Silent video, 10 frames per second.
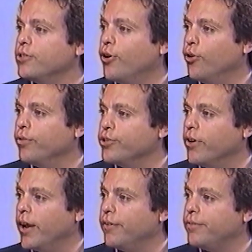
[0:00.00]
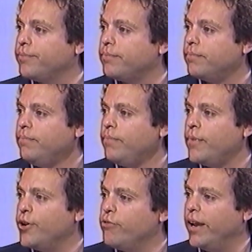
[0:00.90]
into overdrive,
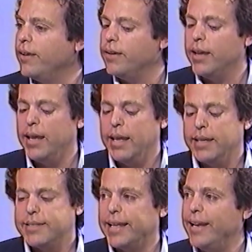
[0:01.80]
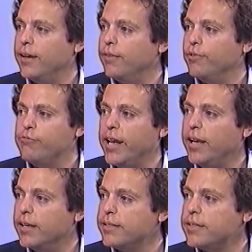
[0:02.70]
a great state of
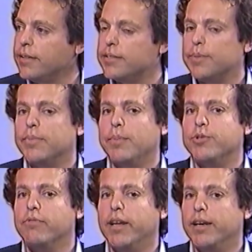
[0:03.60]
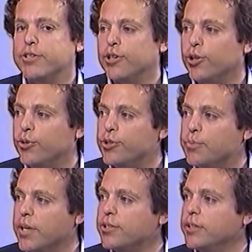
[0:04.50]
readiness. And sometimes readiness includes
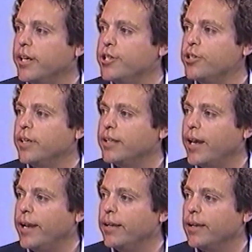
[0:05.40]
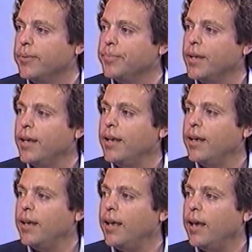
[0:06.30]
muscle tension and tightening.
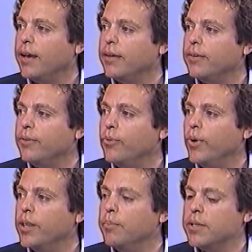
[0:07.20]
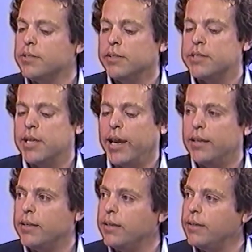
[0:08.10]
And when the muscles
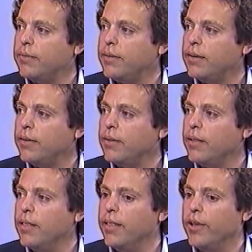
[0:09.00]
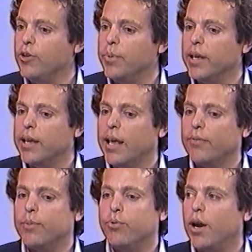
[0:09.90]
tighten, then you begin
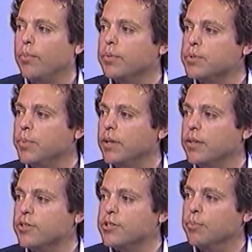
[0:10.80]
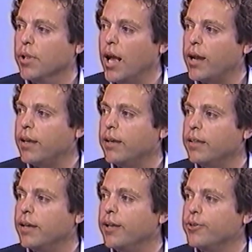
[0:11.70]
having problems because it's
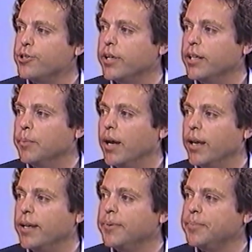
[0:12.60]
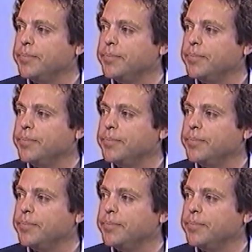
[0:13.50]
blocking the energy in the body.